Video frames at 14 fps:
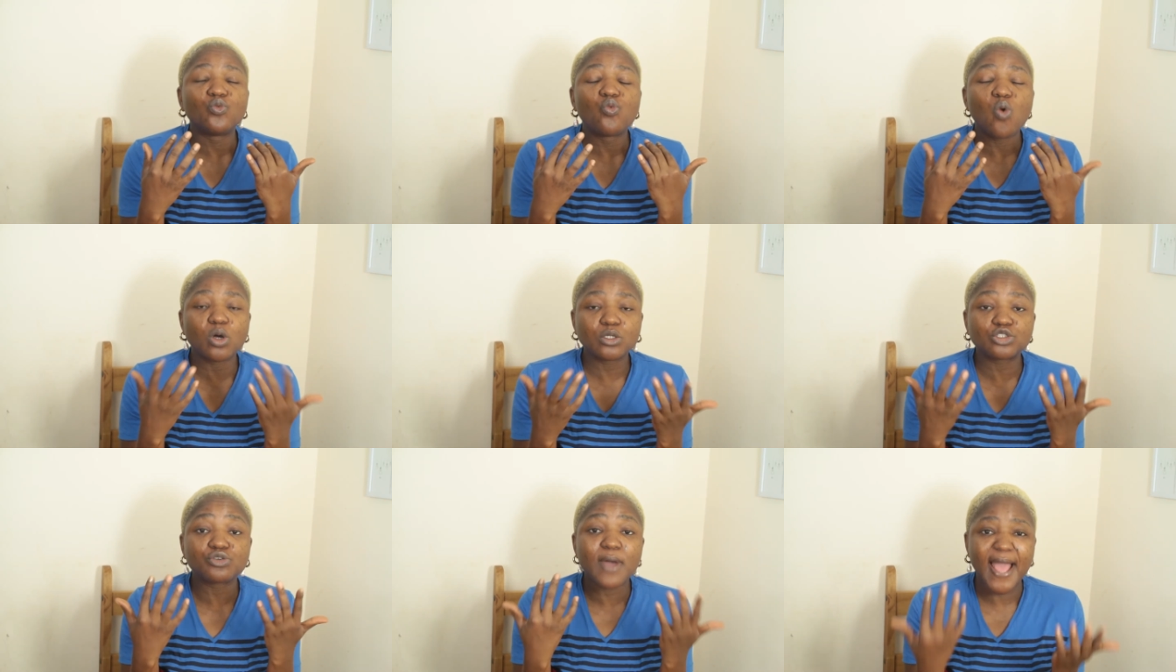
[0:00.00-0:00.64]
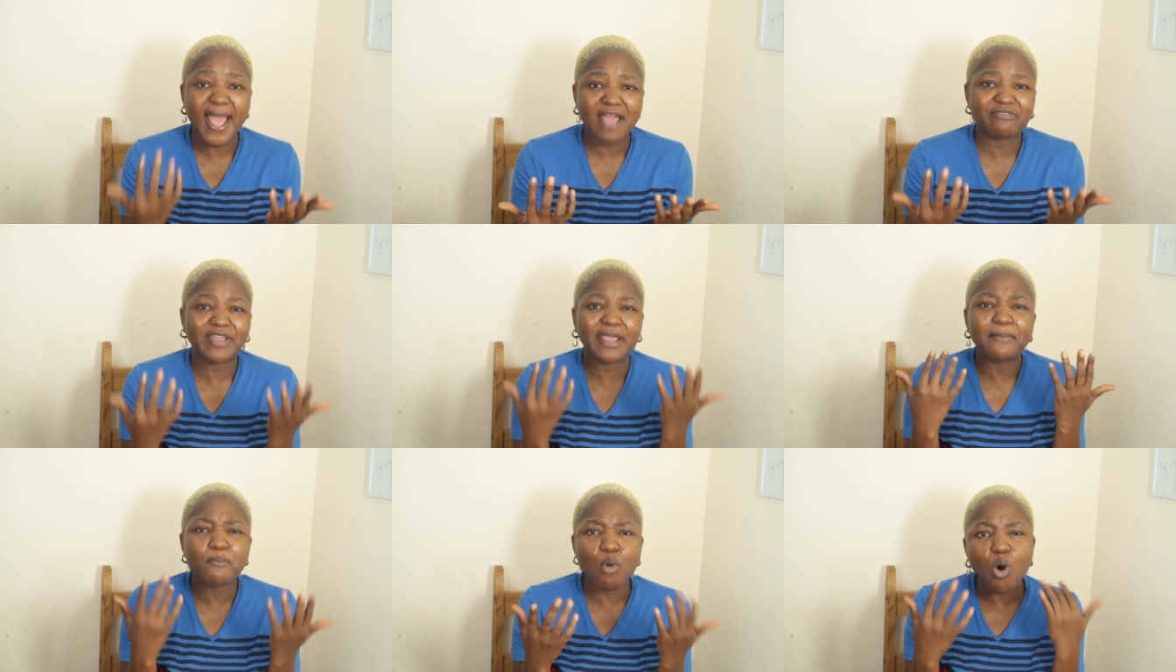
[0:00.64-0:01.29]
want to have
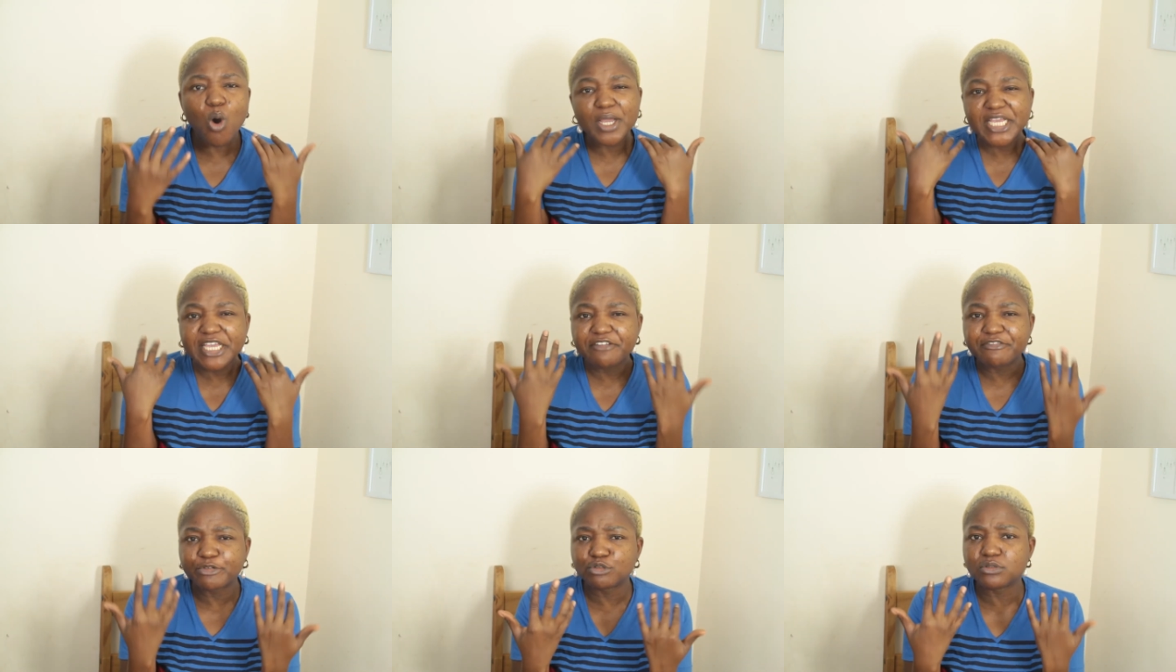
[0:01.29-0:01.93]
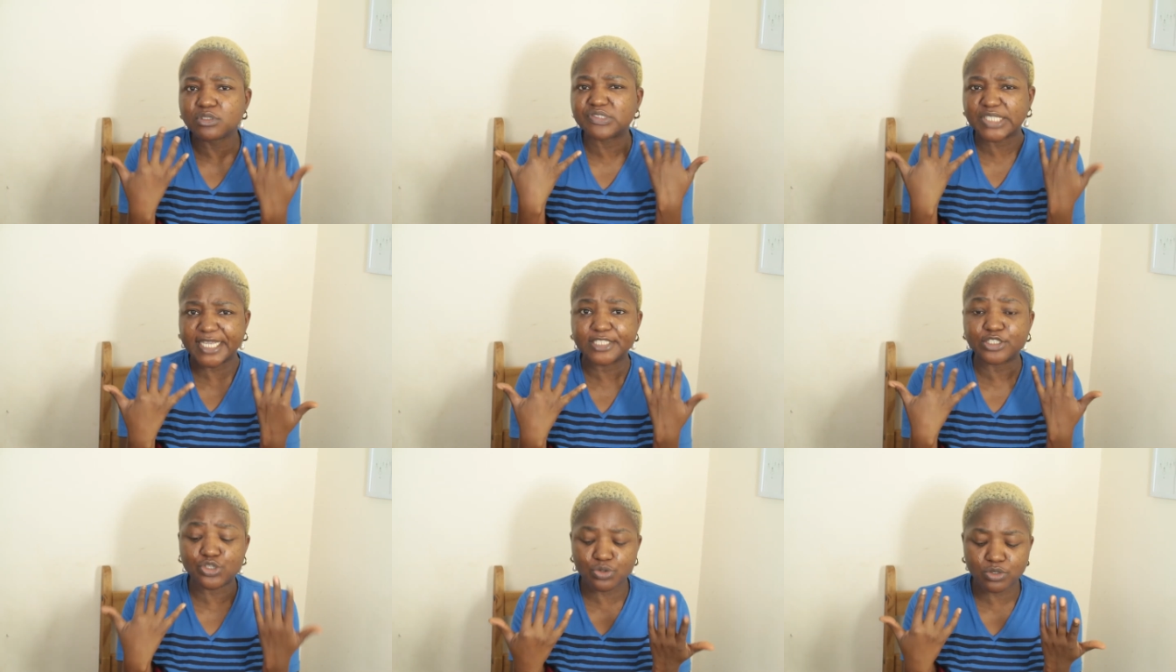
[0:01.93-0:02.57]
a more even
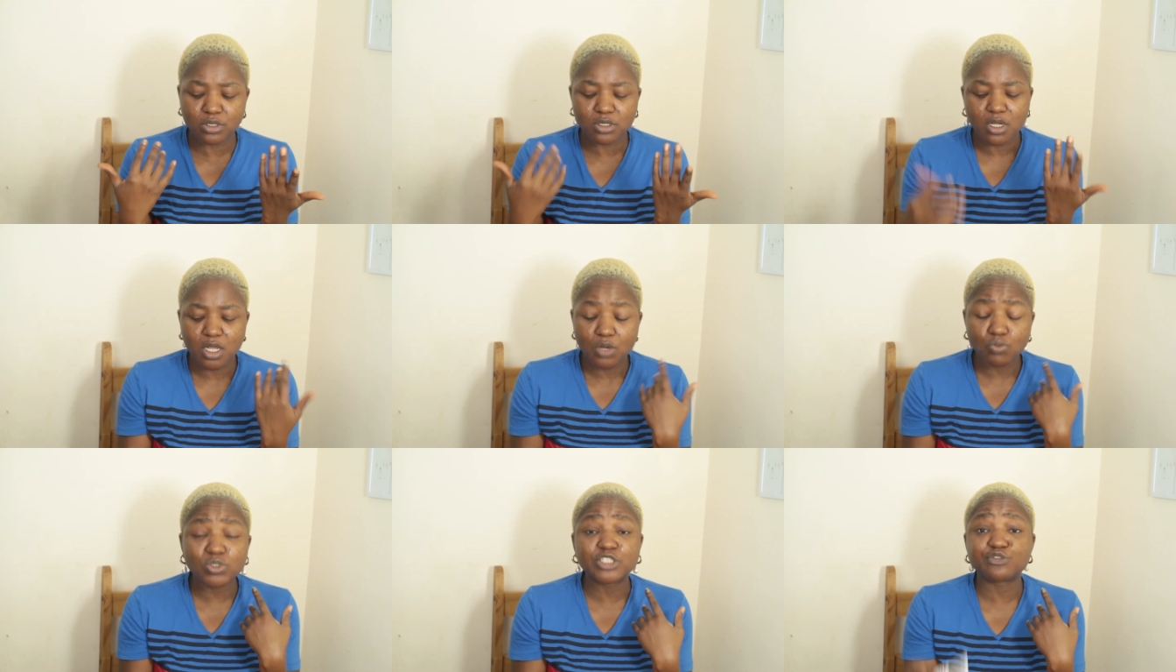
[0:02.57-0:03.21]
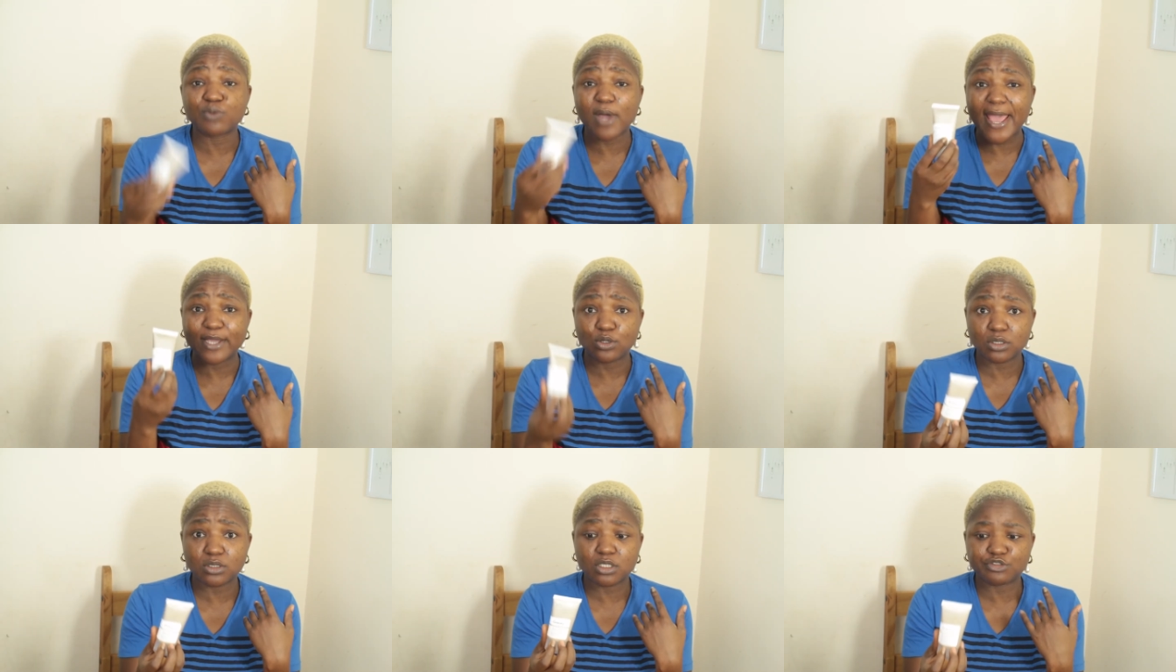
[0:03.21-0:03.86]
skin tone, which is why I
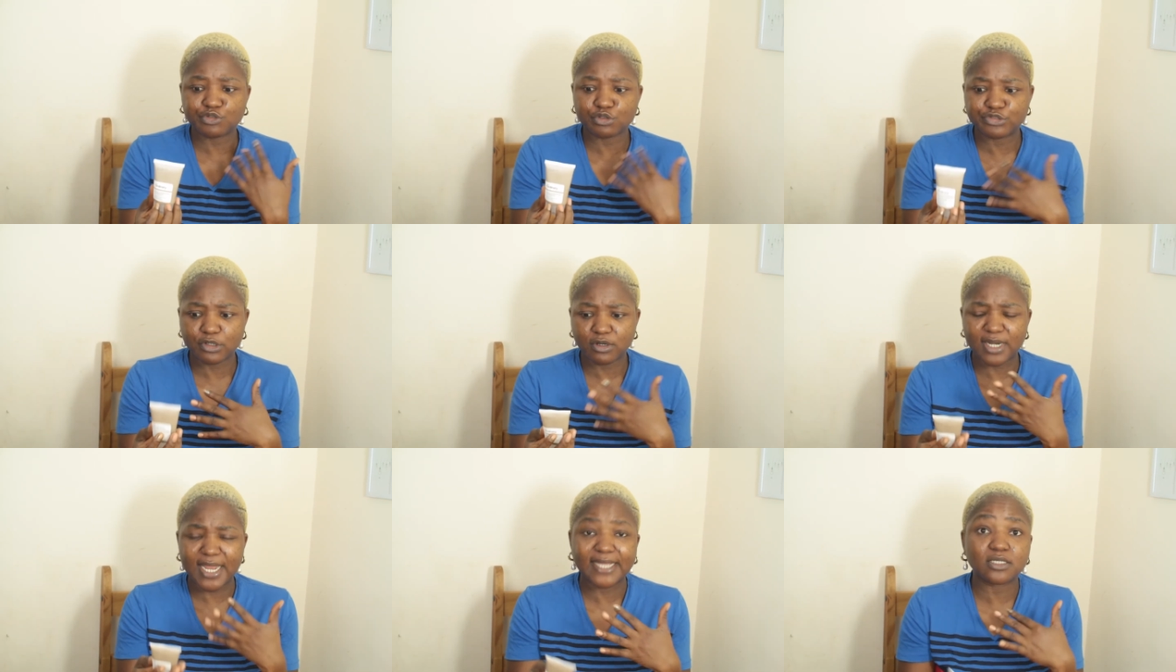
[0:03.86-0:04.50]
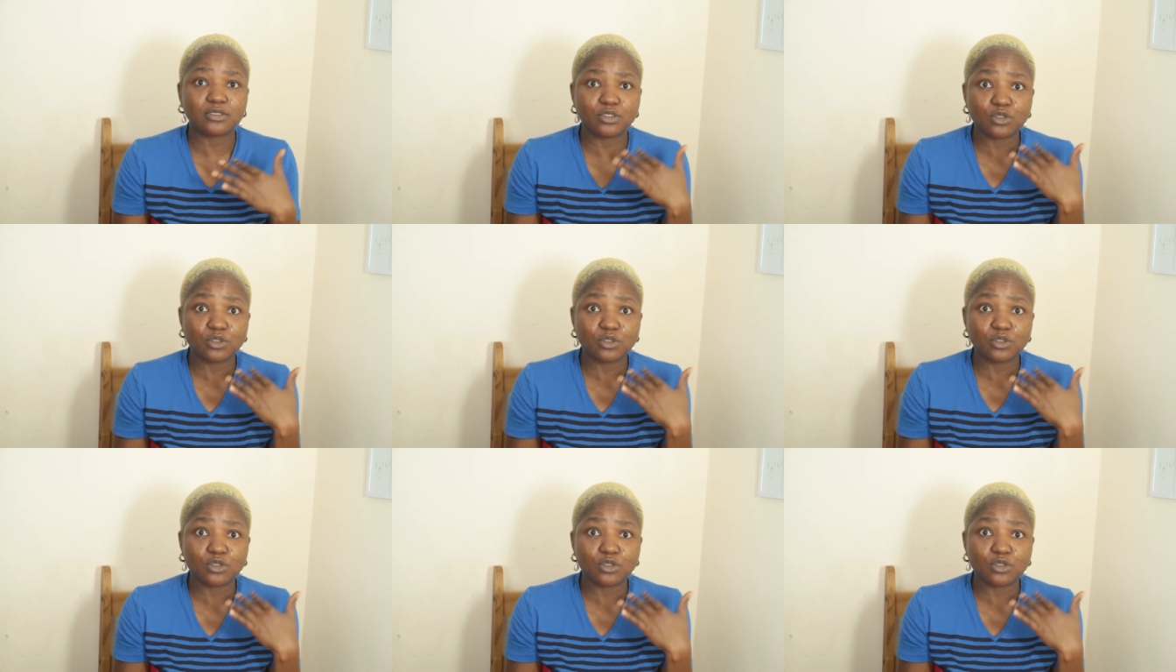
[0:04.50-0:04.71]
got this. So sort of like,